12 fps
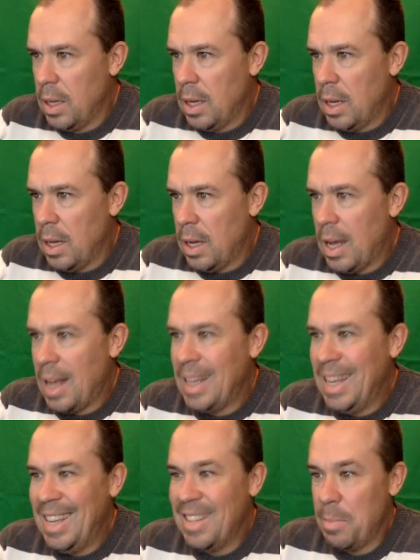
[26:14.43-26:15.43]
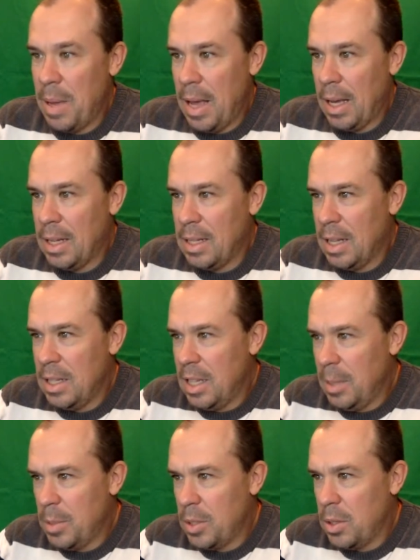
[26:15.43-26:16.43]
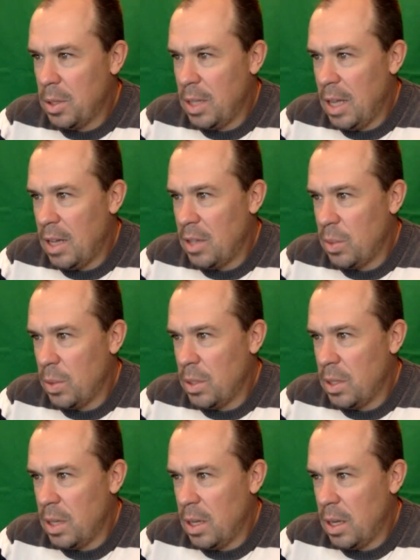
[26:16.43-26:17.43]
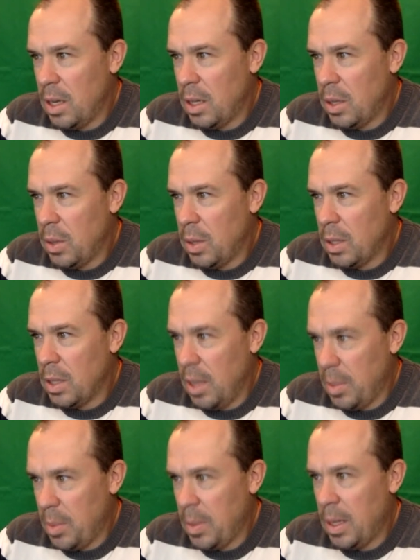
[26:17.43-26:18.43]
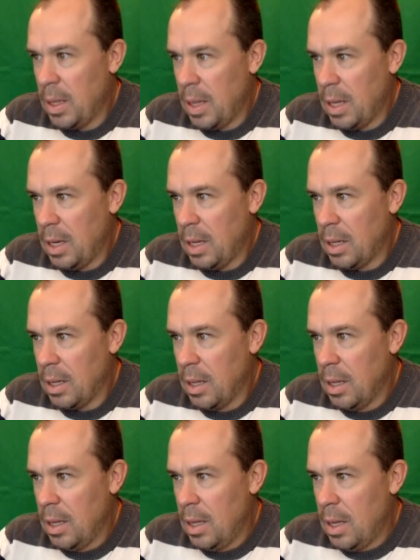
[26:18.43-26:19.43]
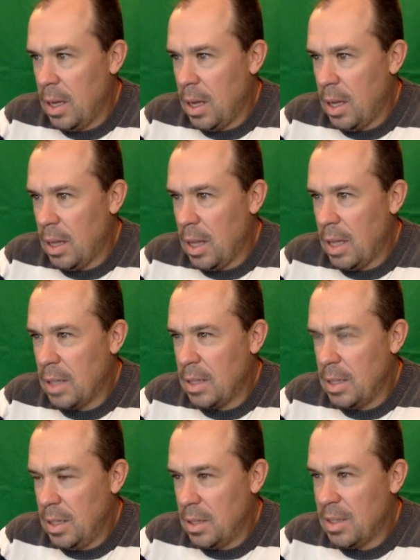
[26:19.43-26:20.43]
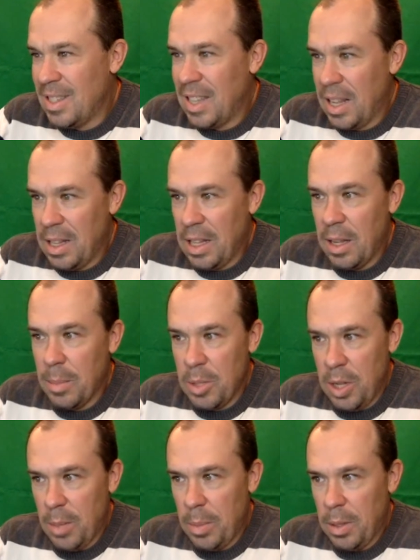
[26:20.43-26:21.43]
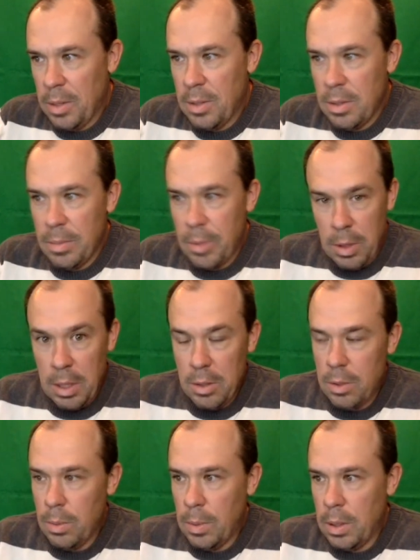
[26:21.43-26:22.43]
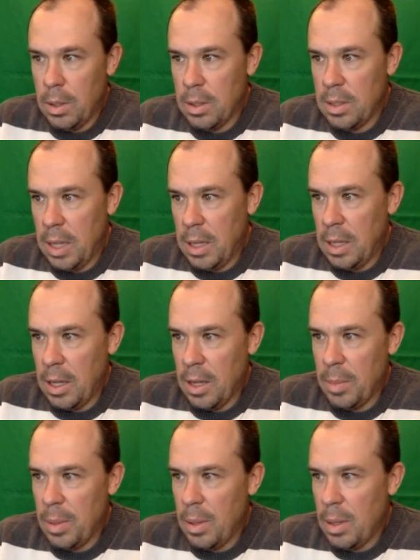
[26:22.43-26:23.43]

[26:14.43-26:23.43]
Hockey is back. 10 teams took the ice Wednesday night, including Tampa Bay Lightning, last season's Stanley Cup champions. So that's who won the Stanley Cup,